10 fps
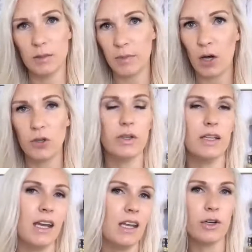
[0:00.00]
about
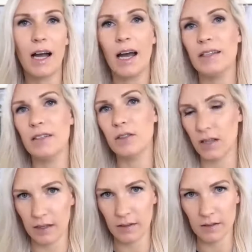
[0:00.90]
creating your ideal
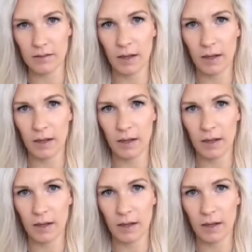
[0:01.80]
client,